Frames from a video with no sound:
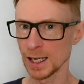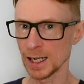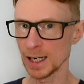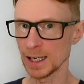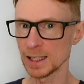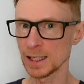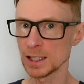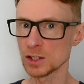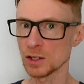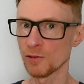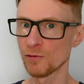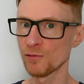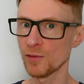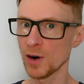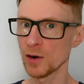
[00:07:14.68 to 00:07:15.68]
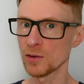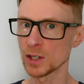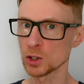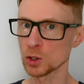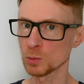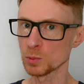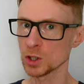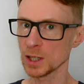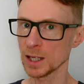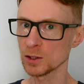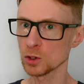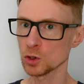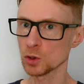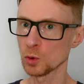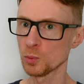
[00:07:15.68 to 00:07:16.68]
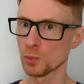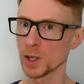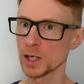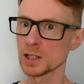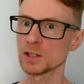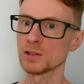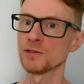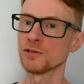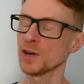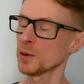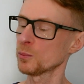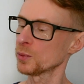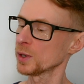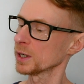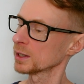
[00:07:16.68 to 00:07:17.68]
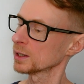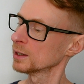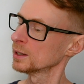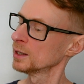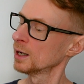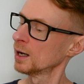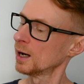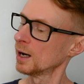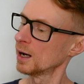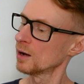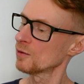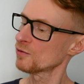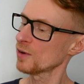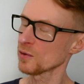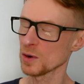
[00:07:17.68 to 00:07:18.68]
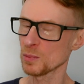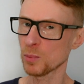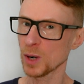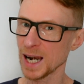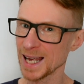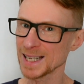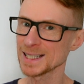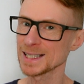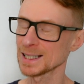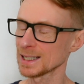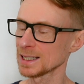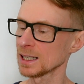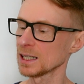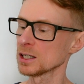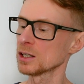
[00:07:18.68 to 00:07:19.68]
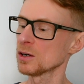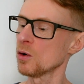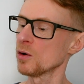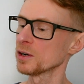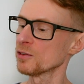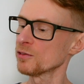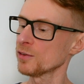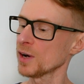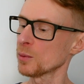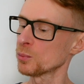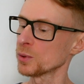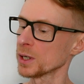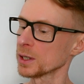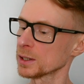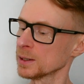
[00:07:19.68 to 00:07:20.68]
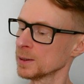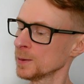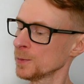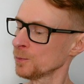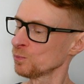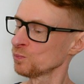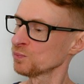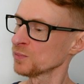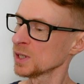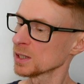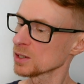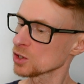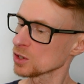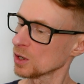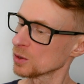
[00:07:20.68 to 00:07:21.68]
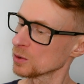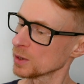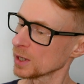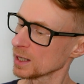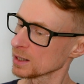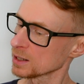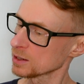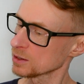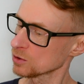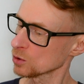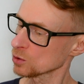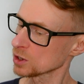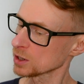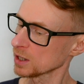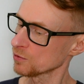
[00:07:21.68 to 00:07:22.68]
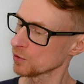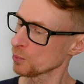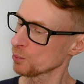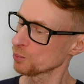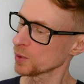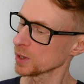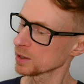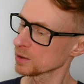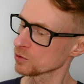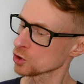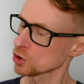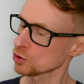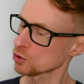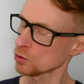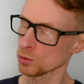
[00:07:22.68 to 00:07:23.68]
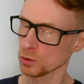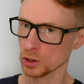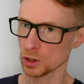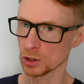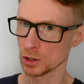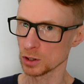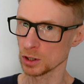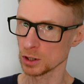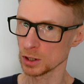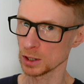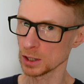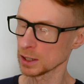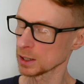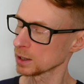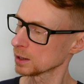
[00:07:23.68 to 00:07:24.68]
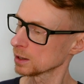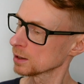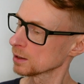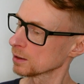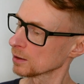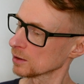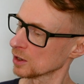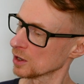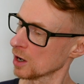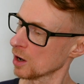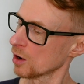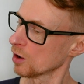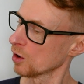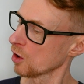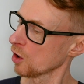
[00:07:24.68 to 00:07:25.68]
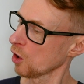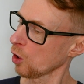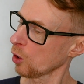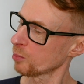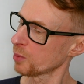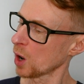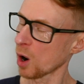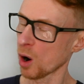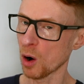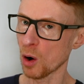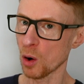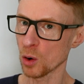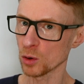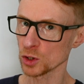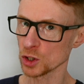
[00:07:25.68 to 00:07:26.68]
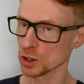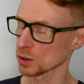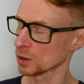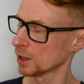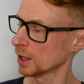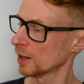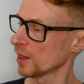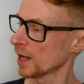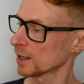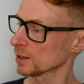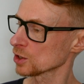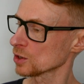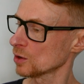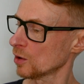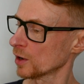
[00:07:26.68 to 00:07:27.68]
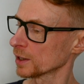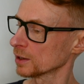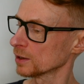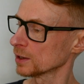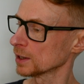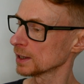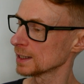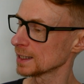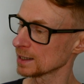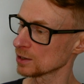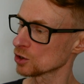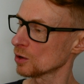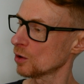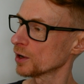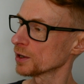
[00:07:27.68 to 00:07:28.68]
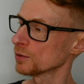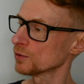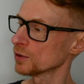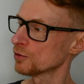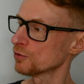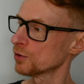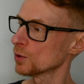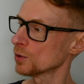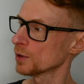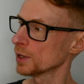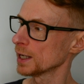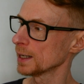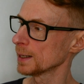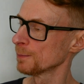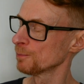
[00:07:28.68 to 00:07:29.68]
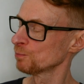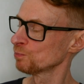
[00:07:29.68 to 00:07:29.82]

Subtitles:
it is a very substantial piece of fabric, very plasticky kind of fabric. So it does give a bit of structure to the upper arch and that side of the inside of the foot there.